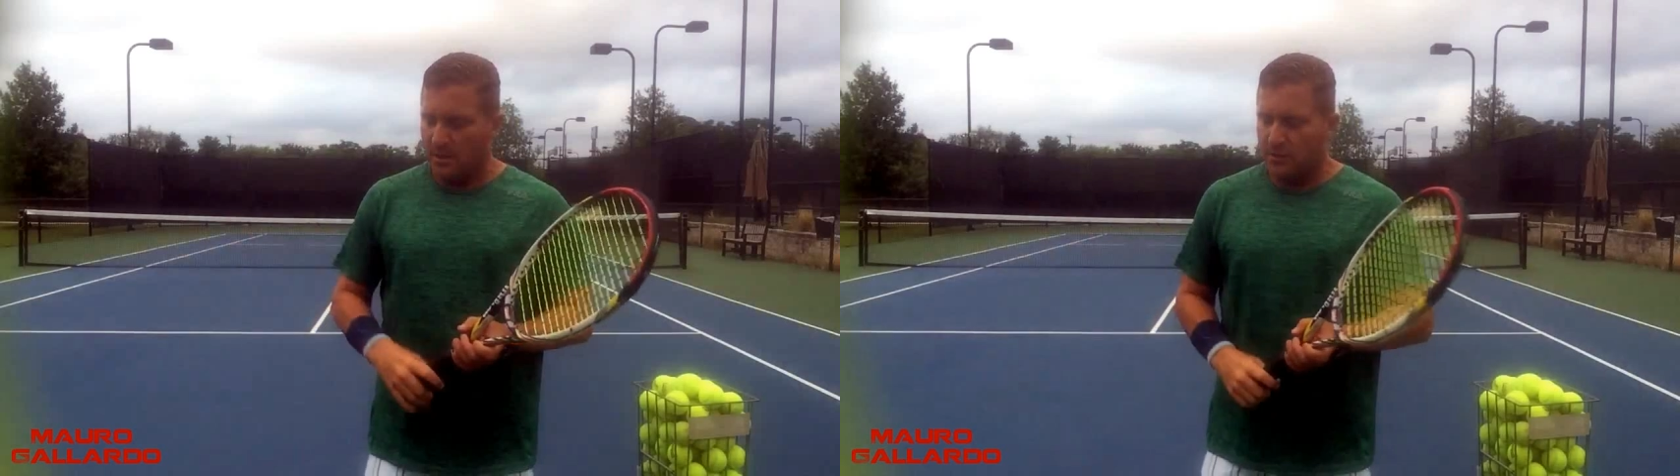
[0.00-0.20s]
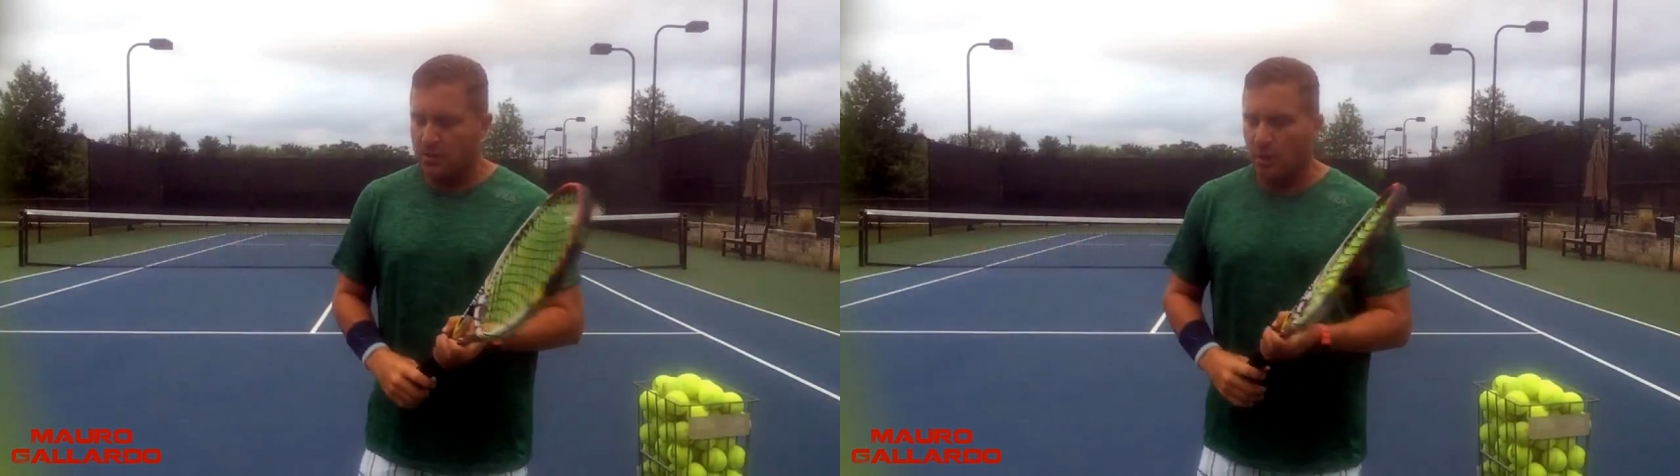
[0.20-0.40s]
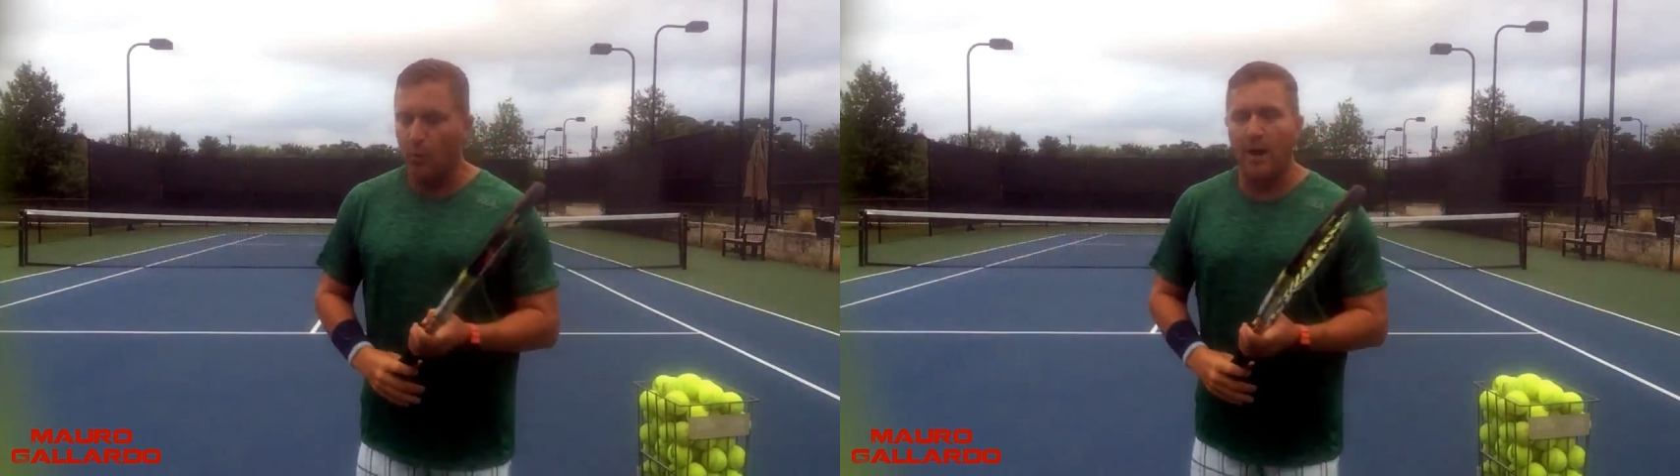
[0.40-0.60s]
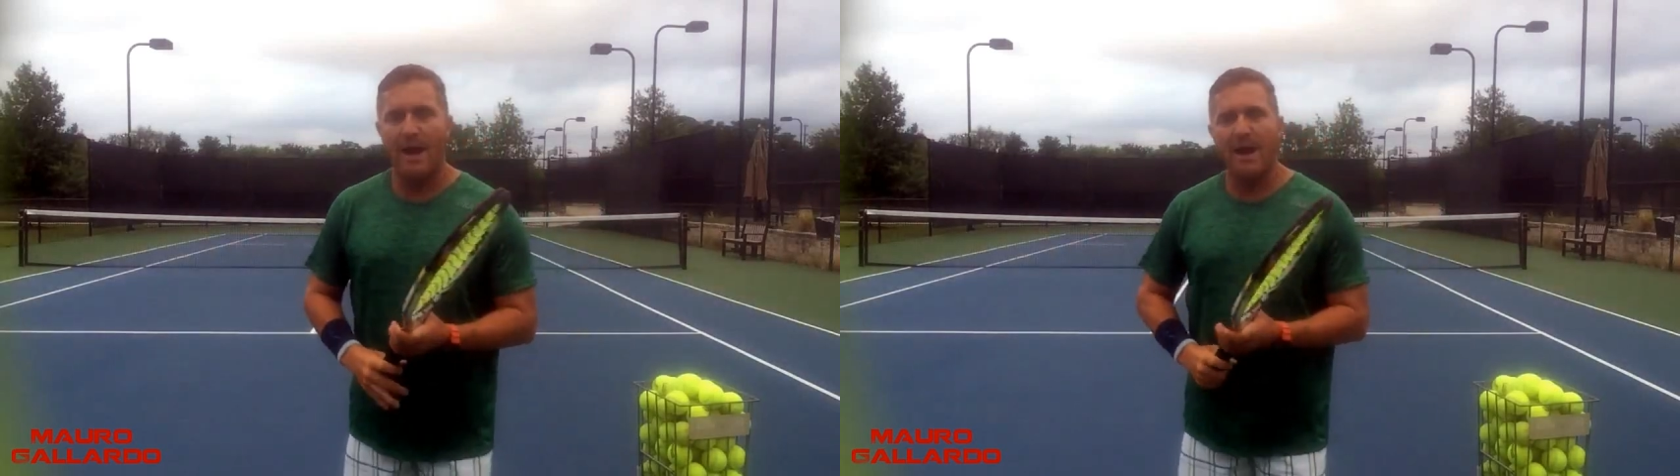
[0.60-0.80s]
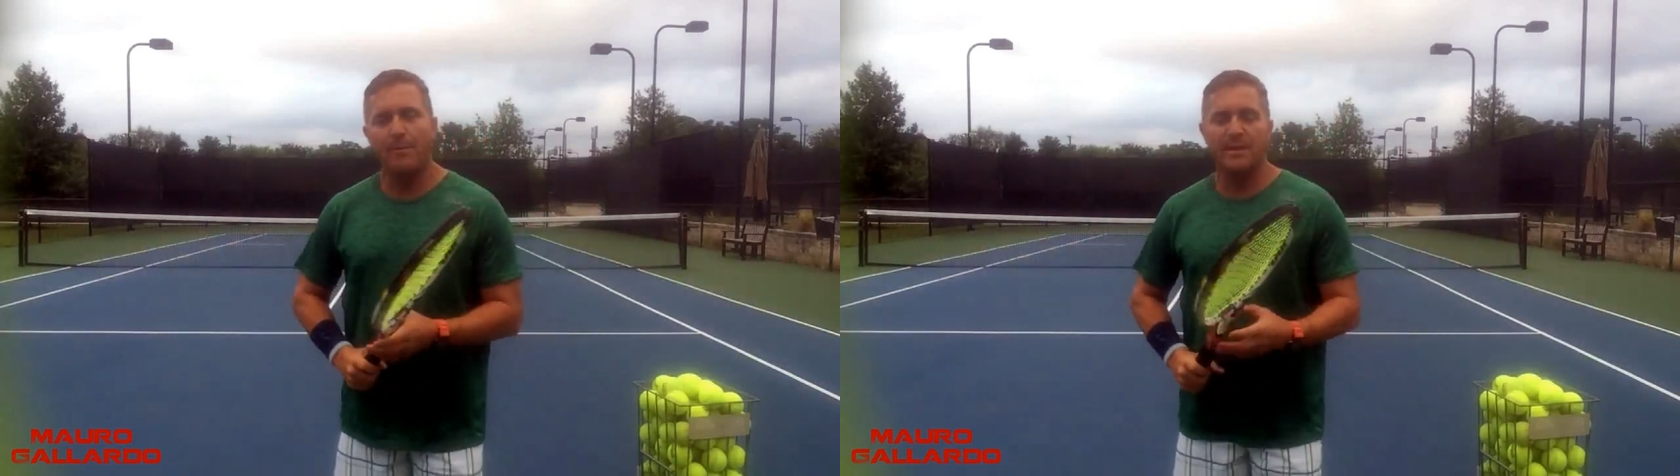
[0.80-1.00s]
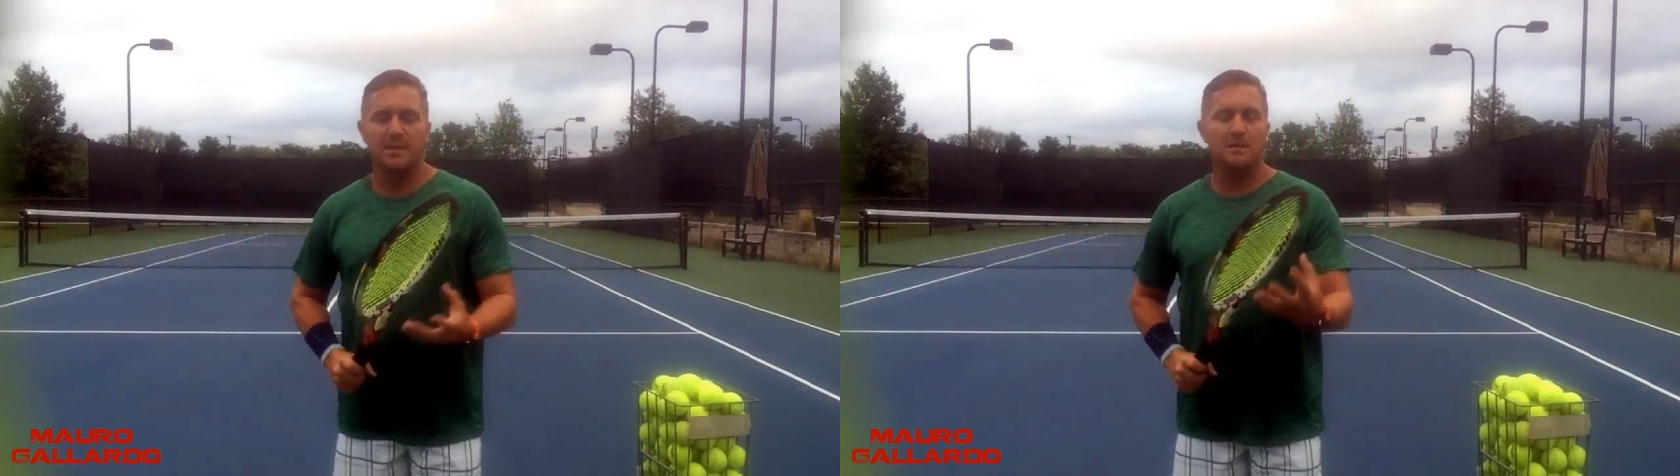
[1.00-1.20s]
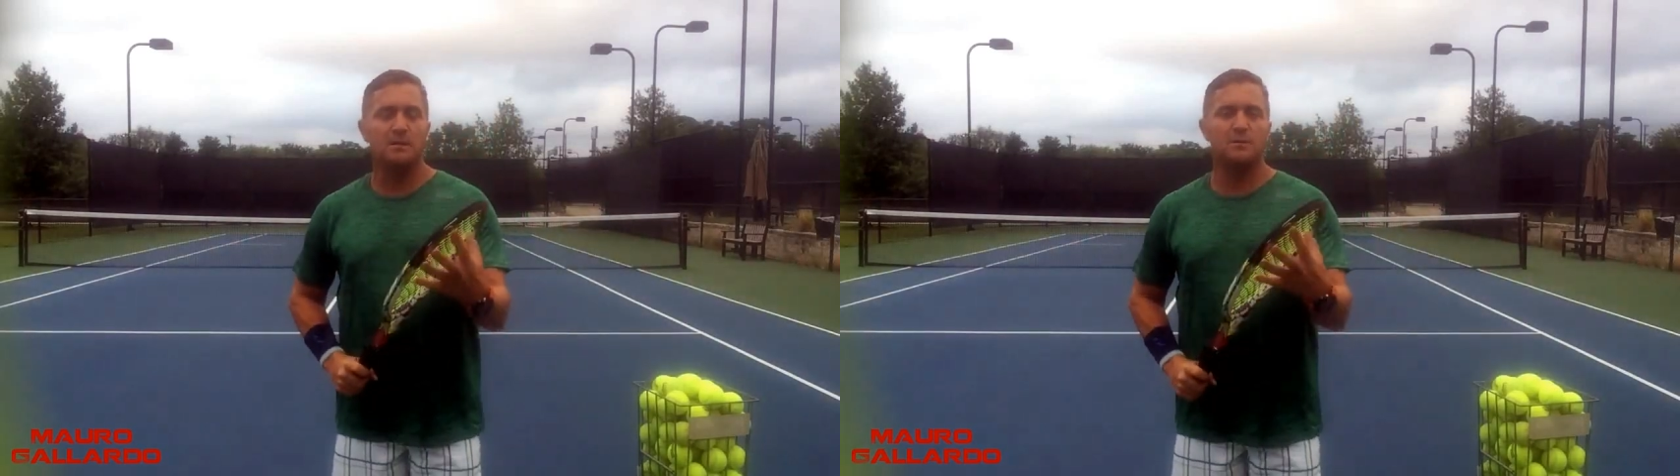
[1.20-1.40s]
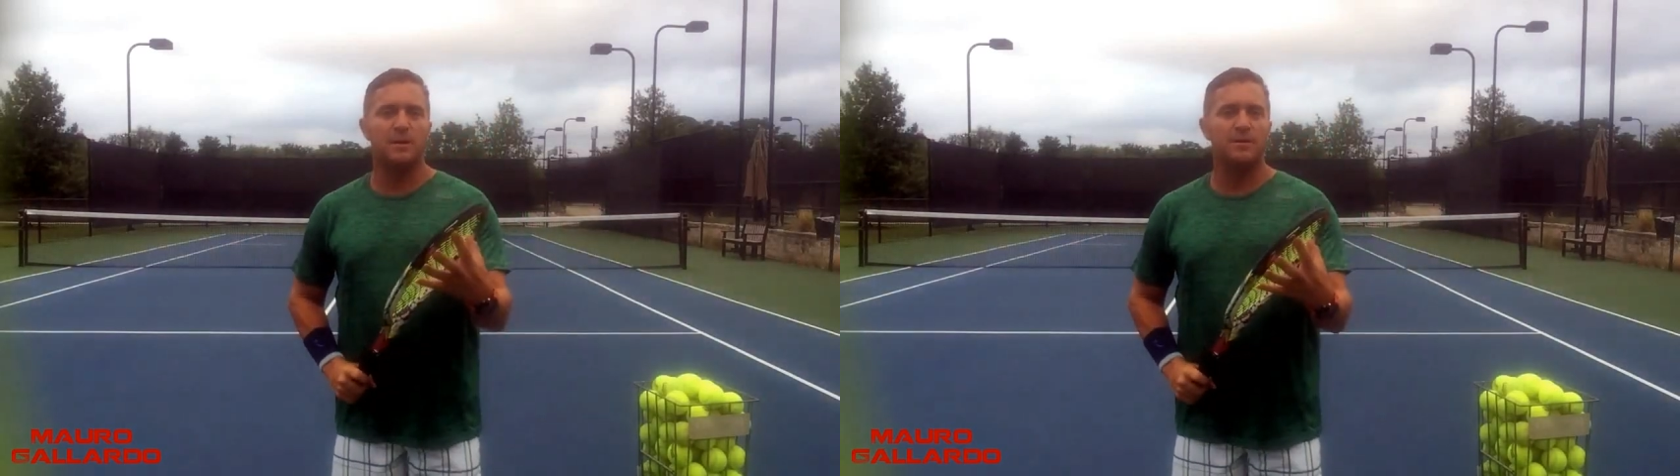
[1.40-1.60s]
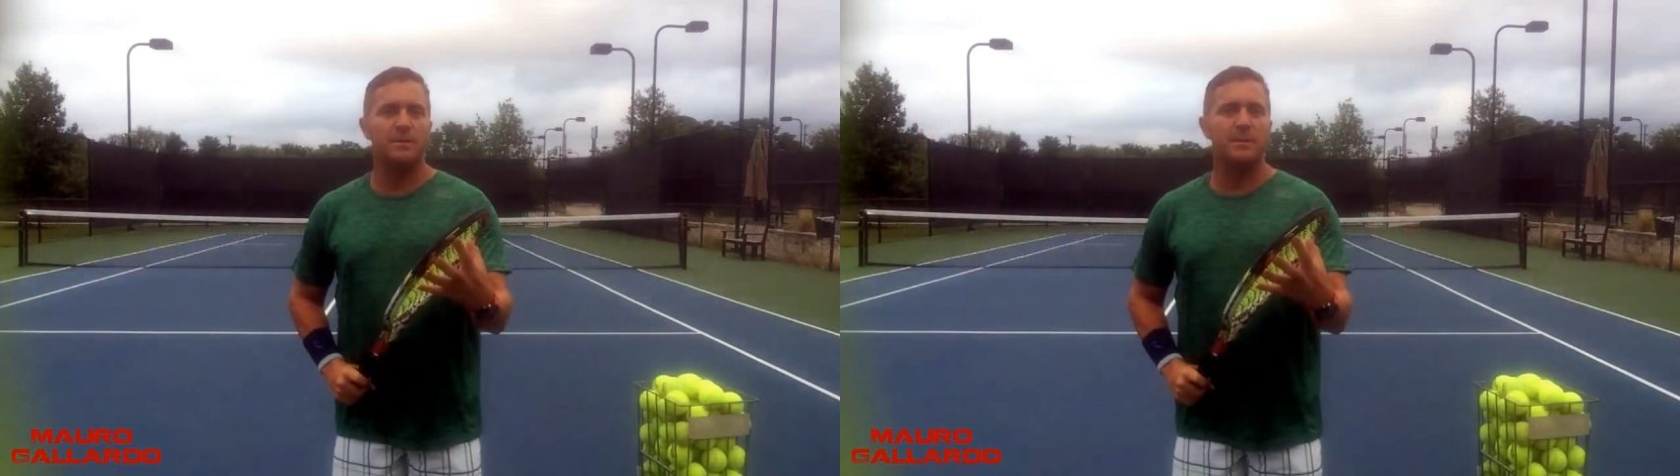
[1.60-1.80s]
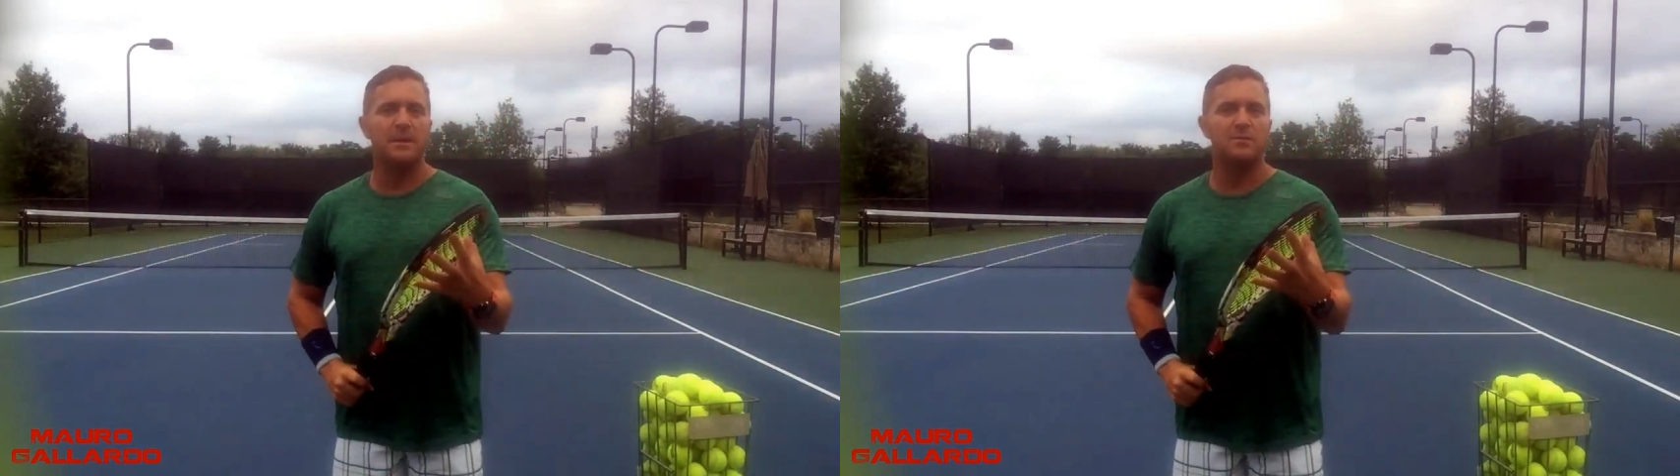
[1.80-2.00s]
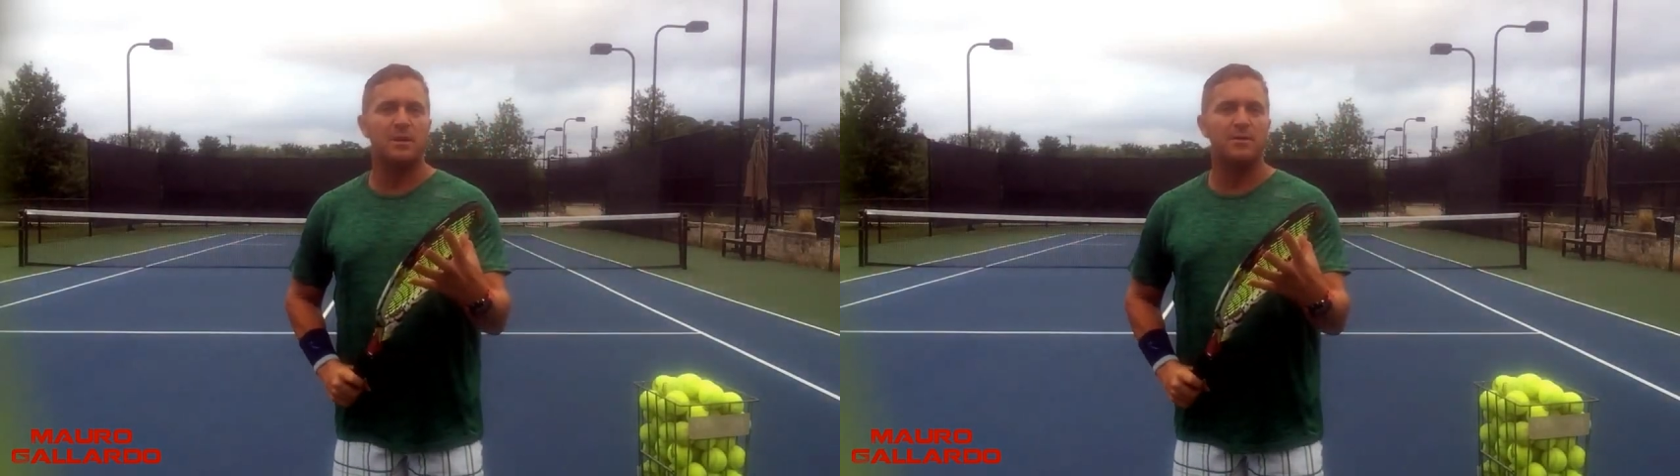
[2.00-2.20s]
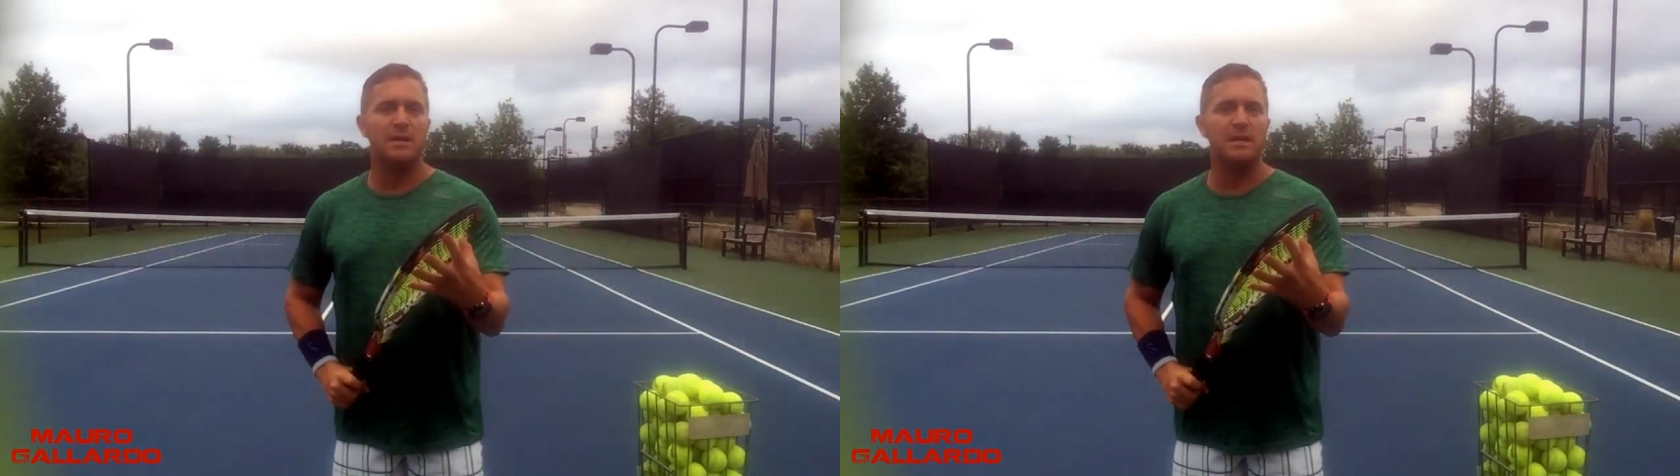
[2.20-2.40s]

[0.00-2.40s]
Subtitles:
So what happens is it's very